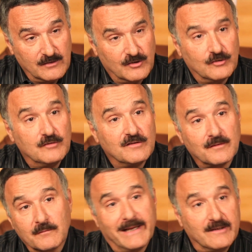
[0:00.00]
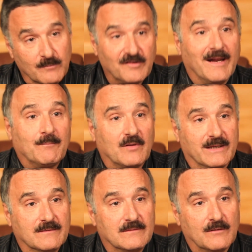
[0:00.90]
to do just a random
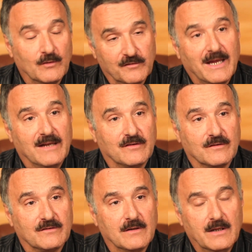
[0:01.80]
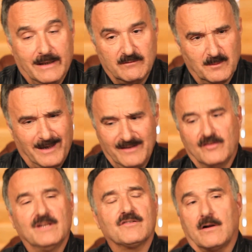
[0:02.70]
sampling of those cases. And remind
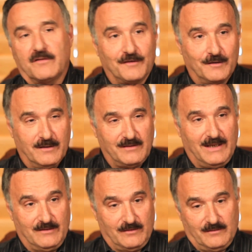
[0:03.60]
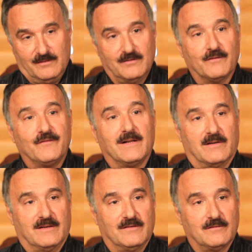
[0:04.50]
you, these are all serious cases. These are the
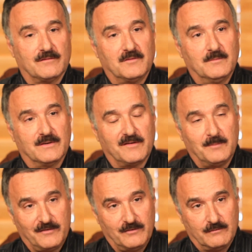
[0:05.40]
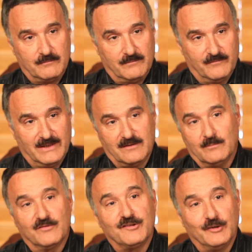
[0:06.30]
felonies. These are from their special
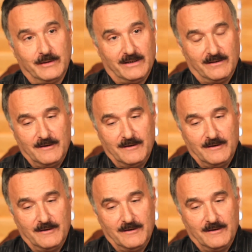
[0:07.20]
victims unit.